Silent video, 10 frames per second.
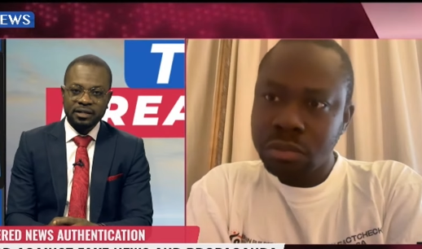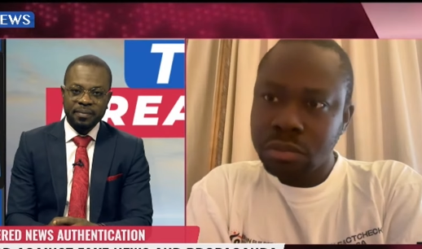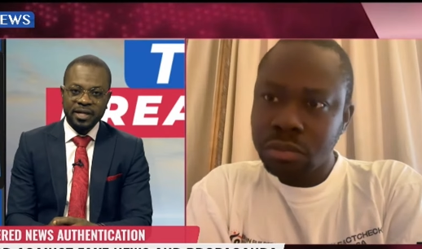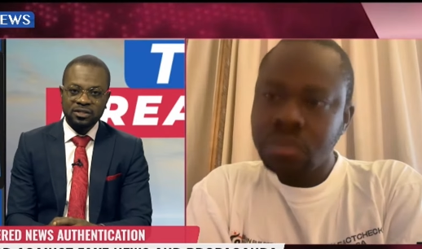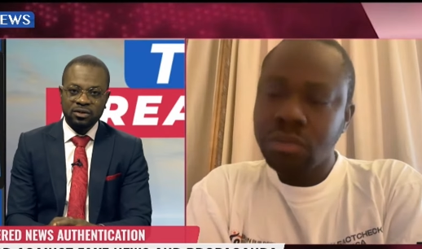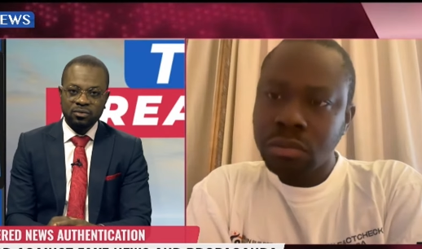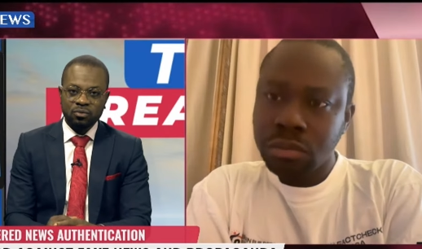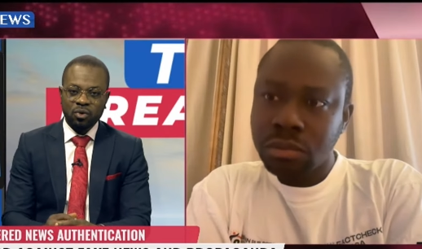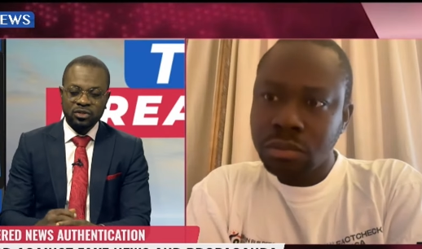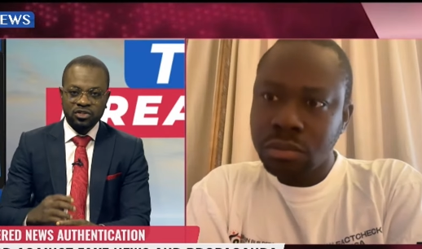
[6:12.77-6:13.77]
Speaker 1: And then it
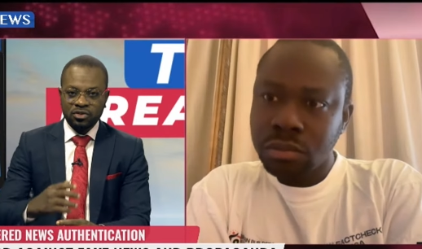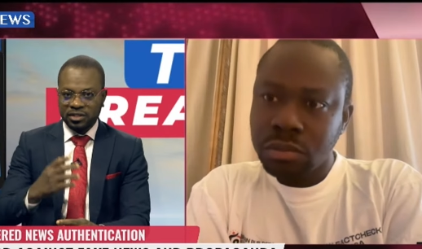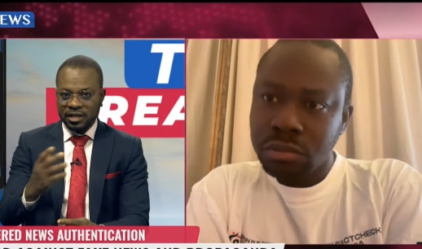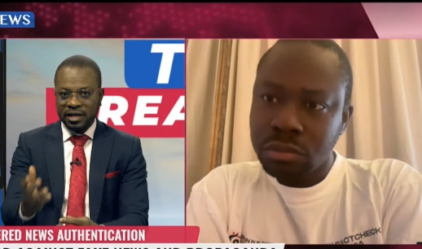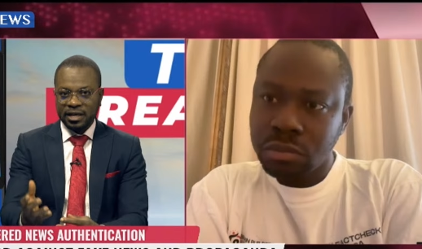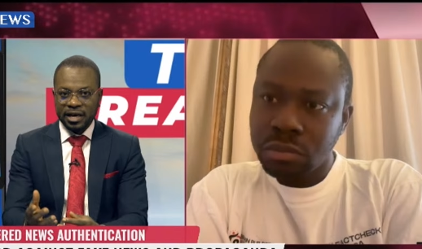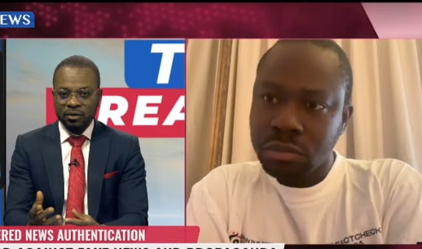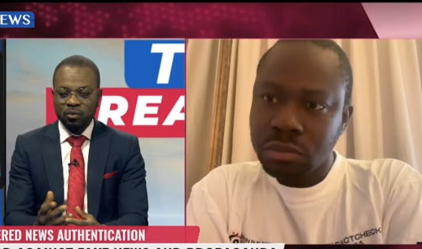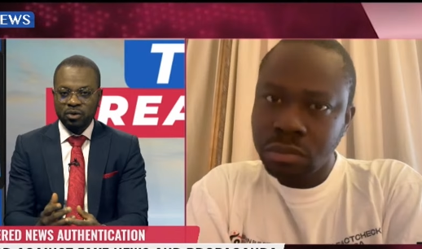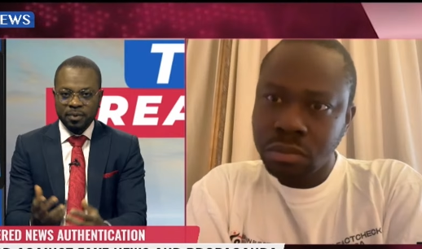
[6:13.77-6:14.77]
depends on what you
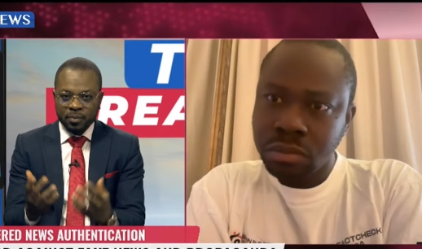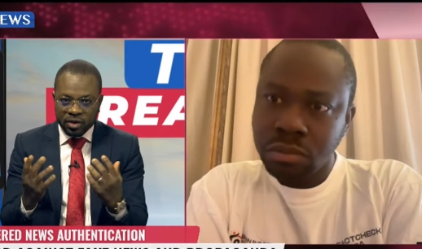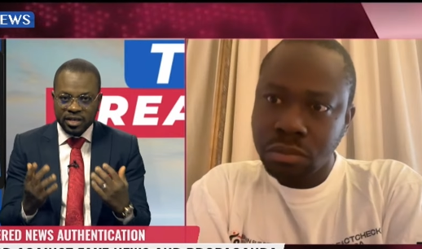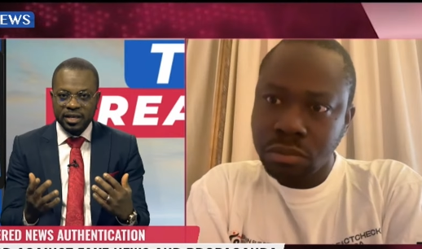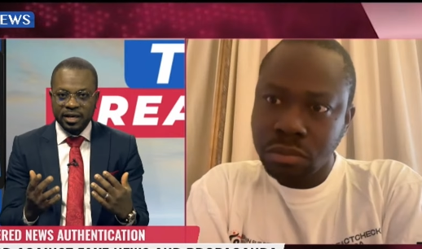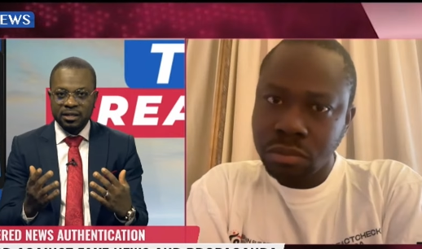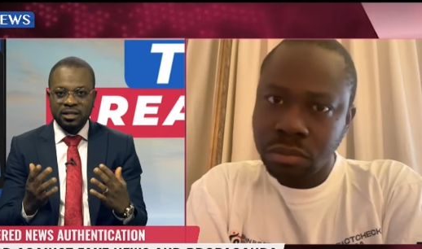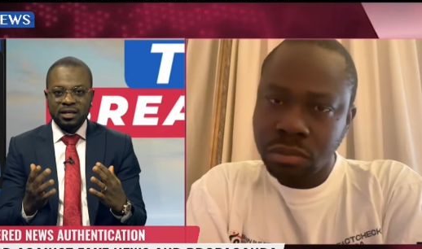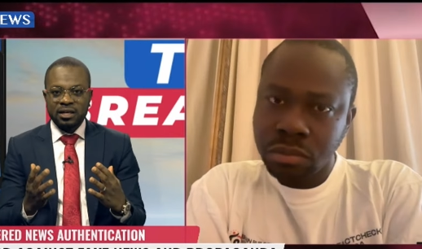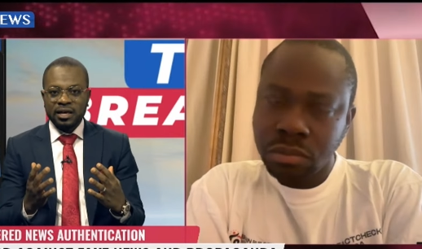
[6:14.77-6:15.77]
say and what
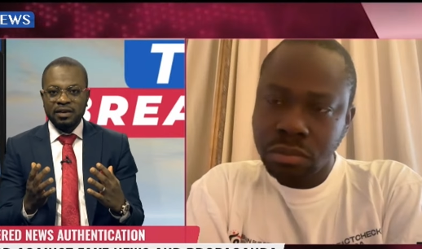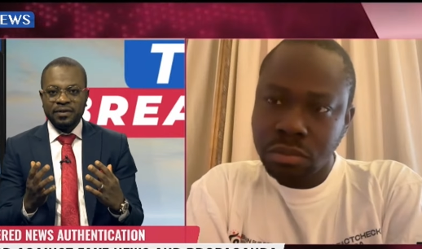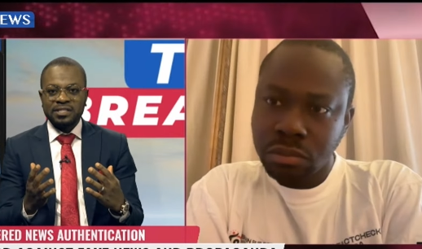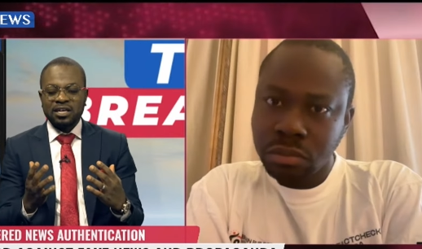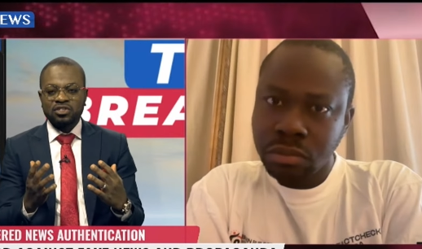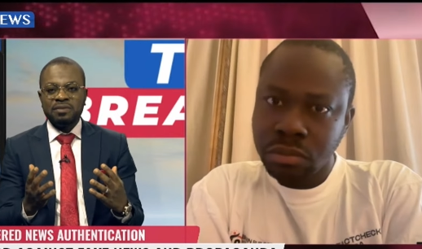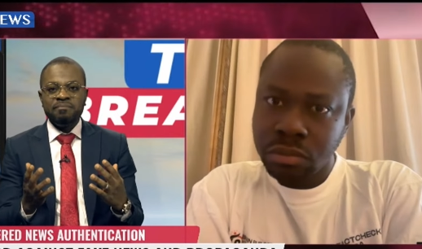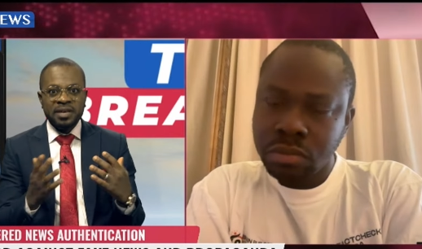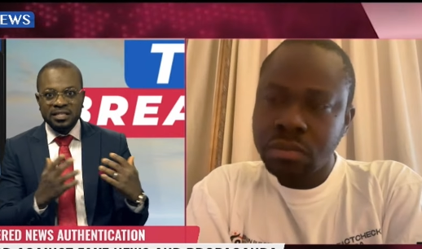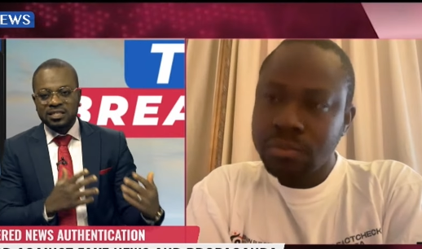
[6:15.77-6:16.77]
people hear,
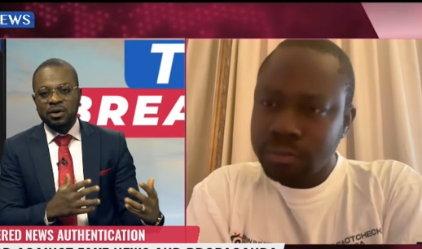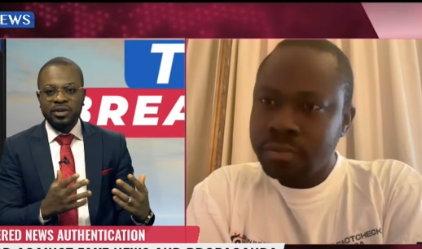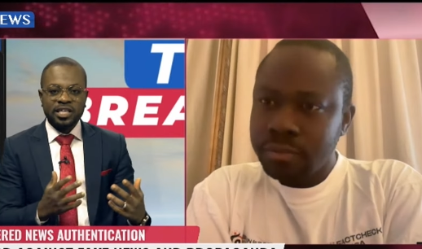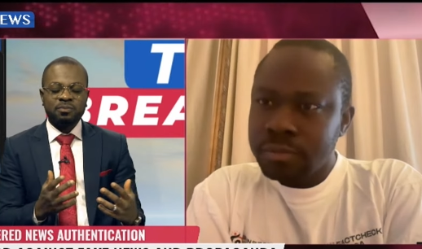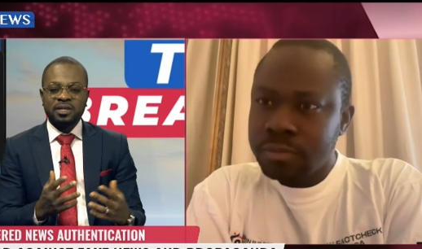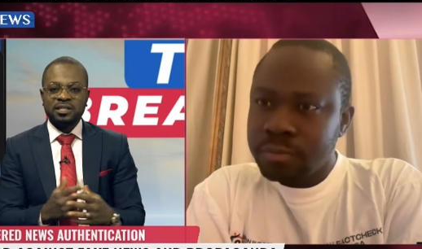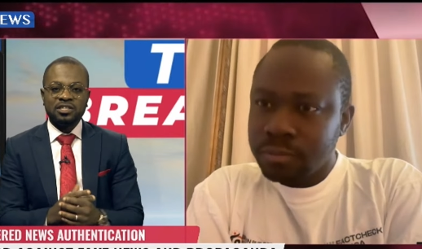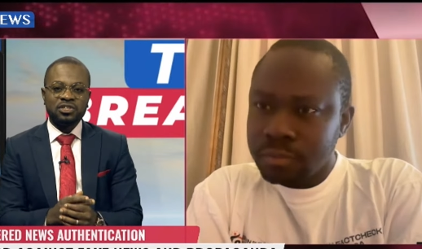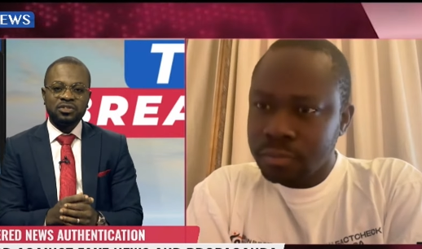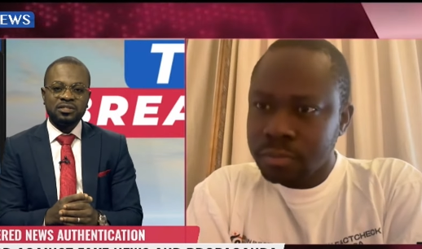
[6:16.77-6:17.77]
if it actually meets their
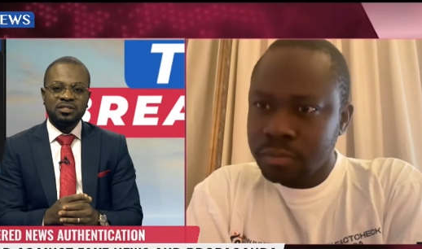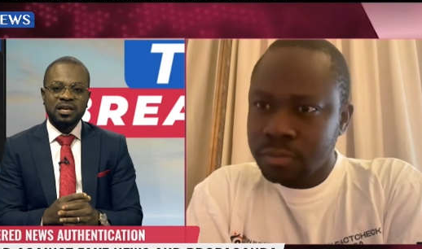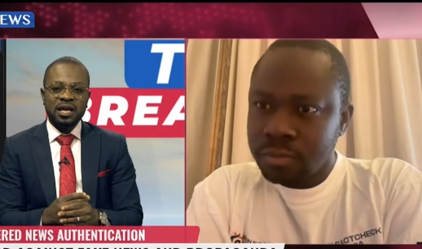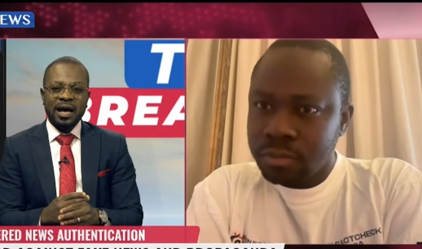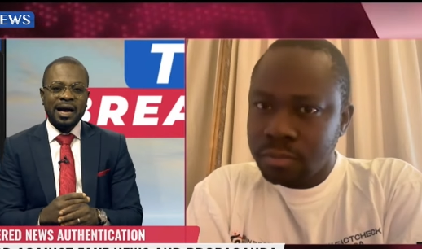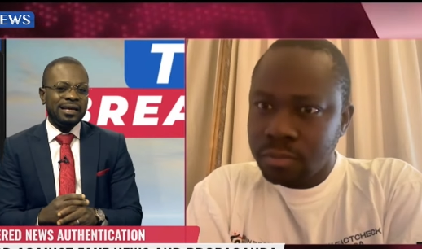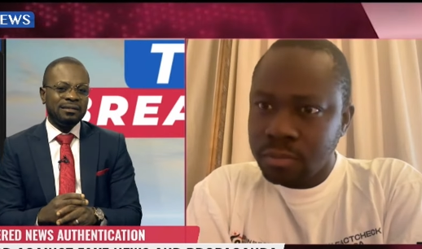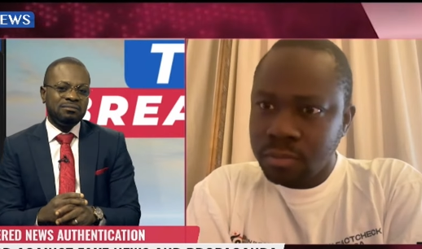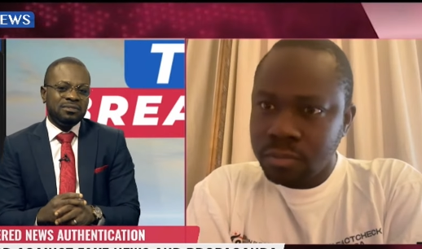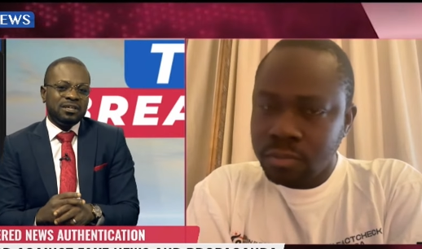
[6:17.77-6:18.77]
own expectations.